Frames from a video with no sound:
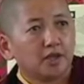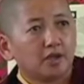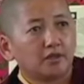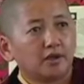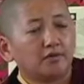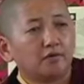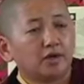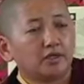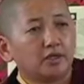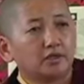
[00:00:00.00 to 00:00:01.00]
And therefore,
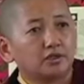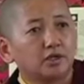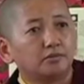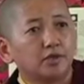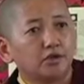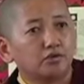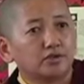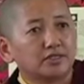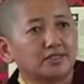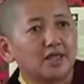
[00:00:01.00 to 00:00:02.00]
I think the term they
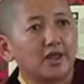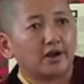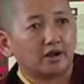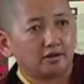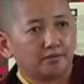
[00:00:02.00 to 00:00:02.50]
use is thera.